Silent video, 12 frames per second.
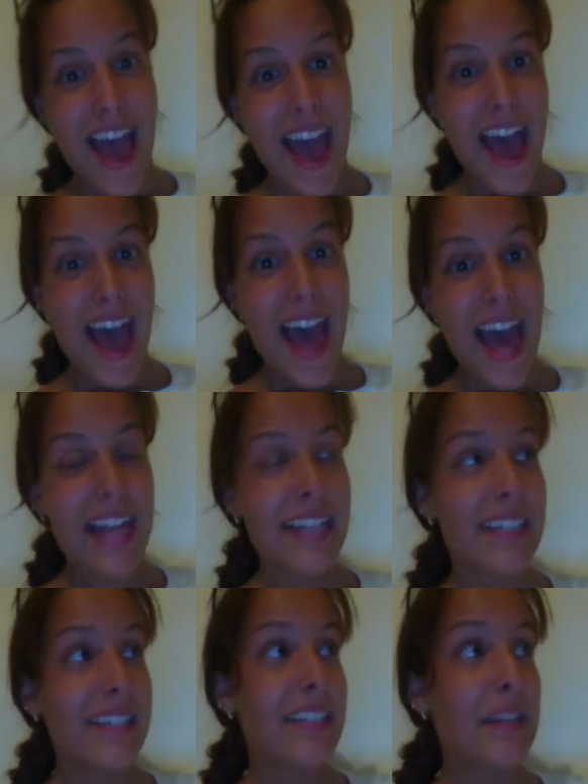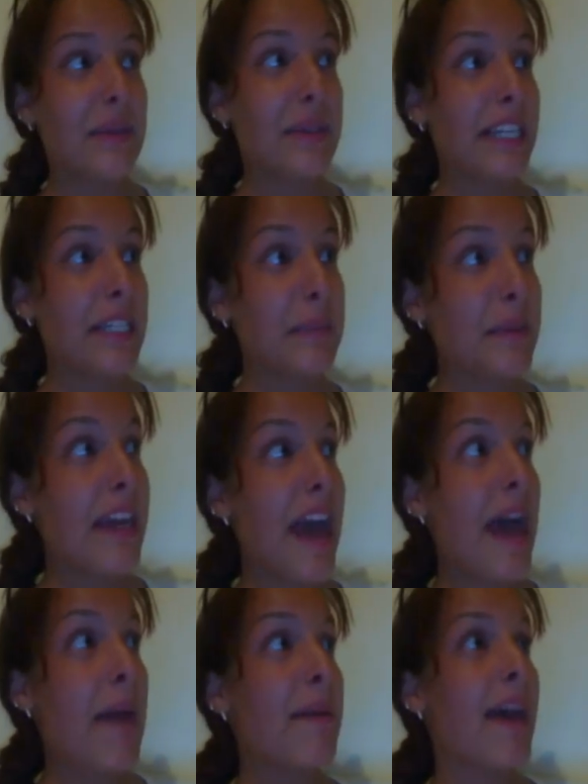and it was 6
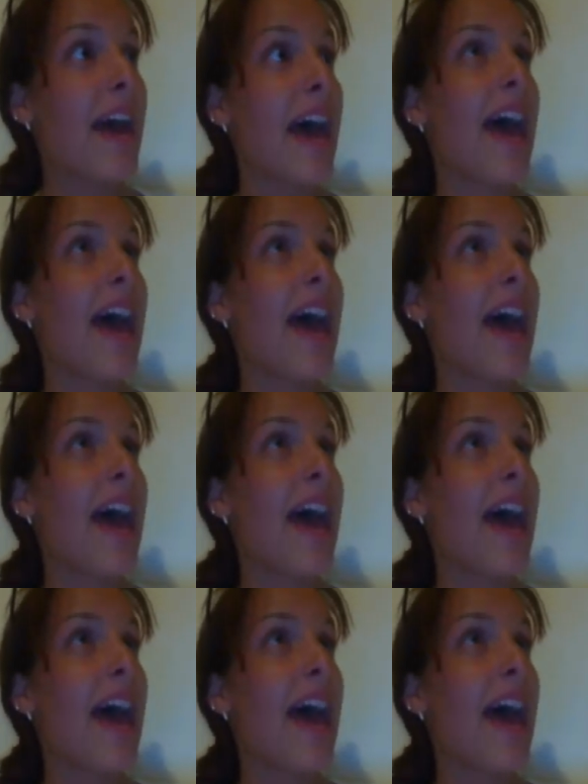p.m.